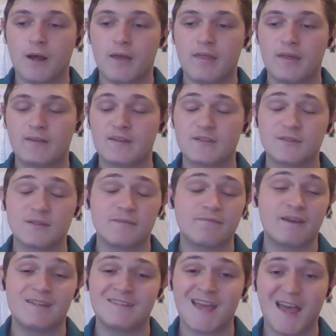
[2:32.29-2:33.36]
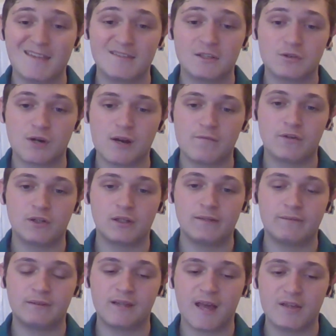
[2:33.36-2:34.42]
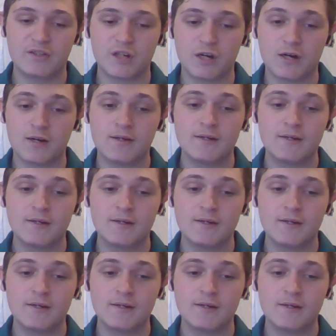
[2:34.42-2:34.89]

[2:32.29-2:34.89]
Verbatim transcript: I think this is a fantastic trade for Cleveland last year,